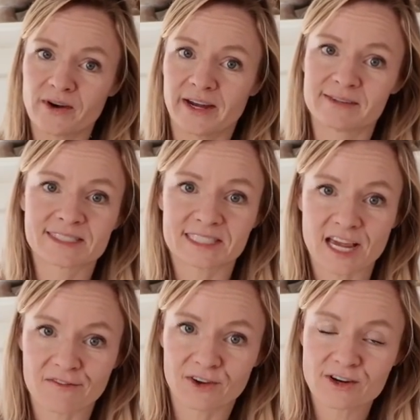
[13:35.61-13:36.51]
I always like to
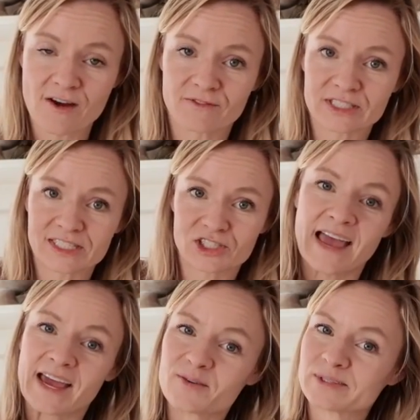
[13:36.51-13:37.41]
have a good conversation,
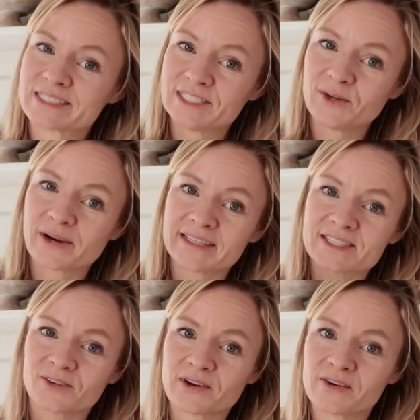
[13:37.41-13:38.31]
and we'll see you guys
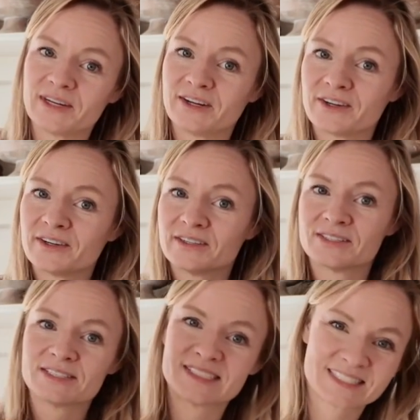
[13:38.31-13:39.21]
around here
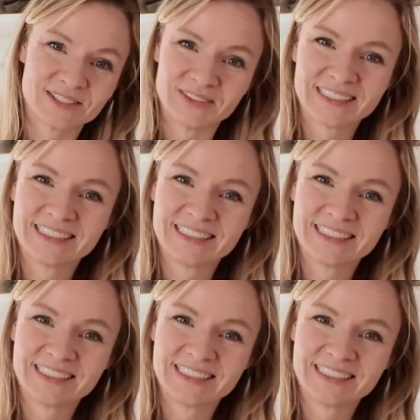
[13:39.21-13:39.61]
soon.